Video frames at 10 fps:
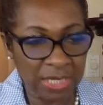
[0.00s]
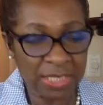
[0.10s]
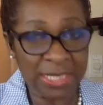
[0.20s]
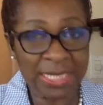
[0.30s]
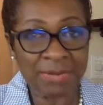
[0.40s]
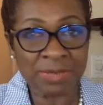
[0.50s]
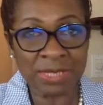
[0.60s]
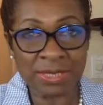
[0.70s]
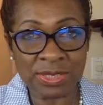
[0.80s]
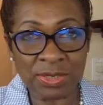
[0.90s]
claims
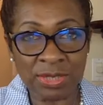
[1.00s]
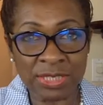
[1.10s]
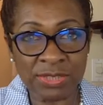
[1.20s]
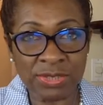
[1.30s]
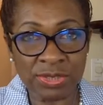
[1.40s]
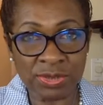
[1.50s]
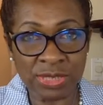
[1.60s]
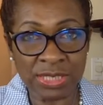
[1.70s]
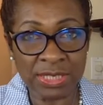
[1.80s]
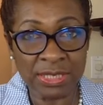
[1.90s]
that the cigarette
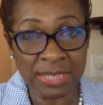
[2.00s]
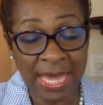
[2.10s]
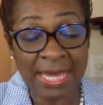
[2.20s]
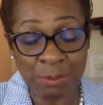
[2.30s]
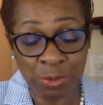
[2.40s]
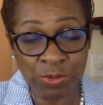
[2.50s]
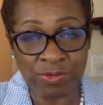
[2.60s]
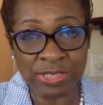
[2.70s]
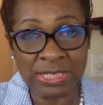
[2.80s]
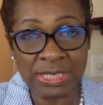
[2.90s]
industry, and
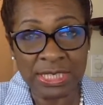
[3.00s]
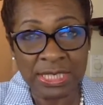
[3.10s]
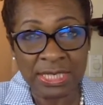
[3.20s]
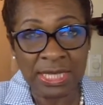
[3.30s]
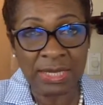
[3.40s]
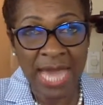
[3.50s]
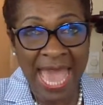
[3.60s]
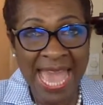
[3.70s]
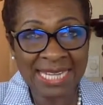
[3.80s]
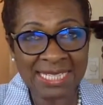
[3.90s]
proven,
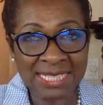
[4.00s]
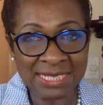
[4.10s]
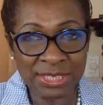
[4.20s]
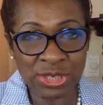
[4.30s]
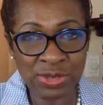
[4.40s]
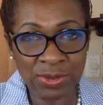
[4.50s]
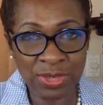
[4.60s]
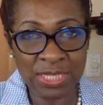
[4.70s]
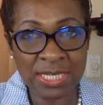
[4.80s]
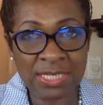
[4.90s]
added additional
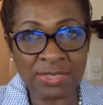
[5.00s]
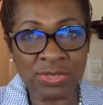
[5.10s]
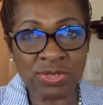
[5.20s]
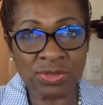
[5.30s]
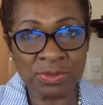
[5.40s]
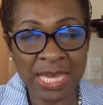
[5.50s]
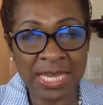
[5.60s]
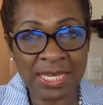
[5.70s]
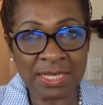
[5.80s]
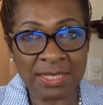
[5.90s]
things to
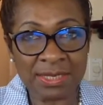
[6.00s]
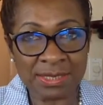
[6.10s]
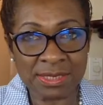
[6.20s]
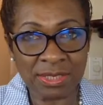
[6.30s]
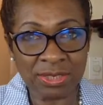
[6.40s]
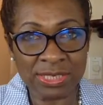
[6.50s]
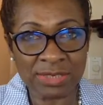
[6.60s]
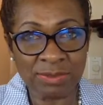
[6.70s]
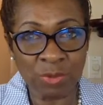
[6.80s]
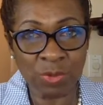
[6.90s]
make the
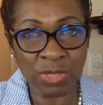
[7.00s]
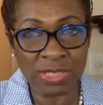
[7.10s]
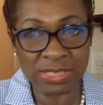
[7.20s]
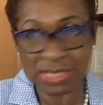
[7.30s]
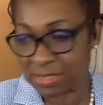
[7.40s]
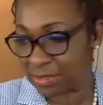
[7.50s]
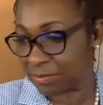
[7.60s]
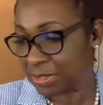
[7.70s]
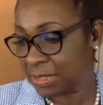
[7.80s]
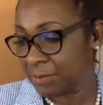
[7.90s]
cigarettes more
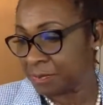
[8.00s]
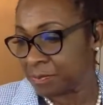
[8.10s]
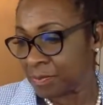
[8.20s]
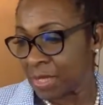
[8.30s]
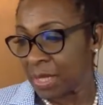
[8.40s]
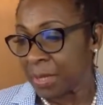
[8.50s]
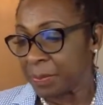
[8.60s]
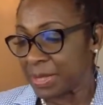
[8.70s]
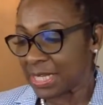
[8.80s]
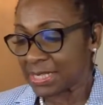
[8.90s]
addictive.
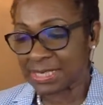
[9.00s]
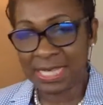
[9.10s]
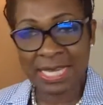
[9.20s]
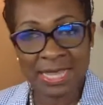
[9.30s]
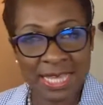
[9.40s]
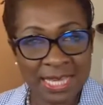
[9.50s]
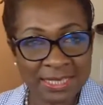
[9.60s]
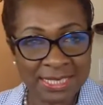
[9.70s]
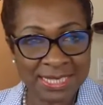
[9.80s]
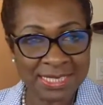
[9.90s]
But they say
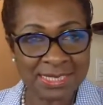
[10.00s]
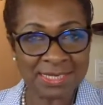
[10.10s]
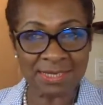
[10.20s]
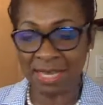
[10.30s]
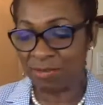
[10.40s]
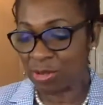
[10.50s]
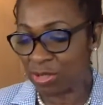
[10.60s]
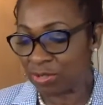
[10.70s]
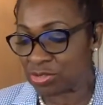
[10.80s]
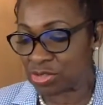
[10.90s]
that this
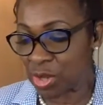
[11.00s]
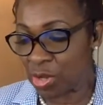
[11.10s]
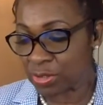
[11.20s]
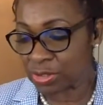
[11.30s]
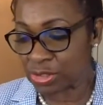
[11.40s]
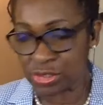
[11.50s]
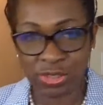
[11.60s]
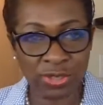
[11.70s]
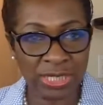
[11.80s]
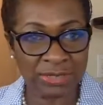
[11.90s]
level of salt,
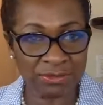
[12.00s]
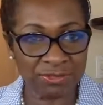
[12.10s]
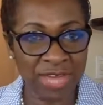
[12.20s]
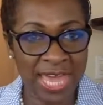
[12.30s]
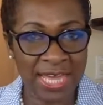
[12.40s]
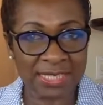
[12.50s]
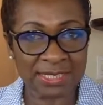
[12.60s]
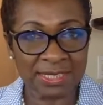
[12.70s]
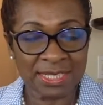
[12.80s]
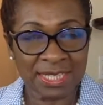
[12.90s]
sugar, and fat
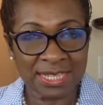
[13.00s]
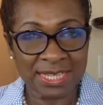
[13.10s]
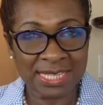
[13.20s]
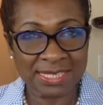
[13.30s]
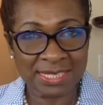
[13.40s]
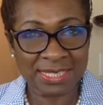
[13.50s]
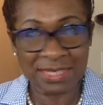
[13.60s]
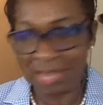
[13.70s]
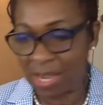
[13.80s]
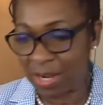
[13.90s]
that's
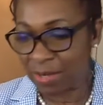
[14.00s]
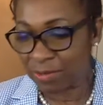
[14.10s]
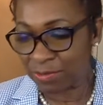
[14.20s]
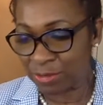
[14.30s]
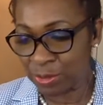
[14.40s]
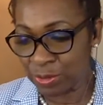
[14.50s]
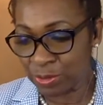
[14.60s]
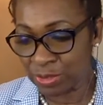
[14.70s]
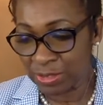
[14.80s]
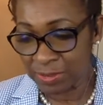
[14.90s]
in our
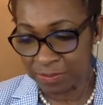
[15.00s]
food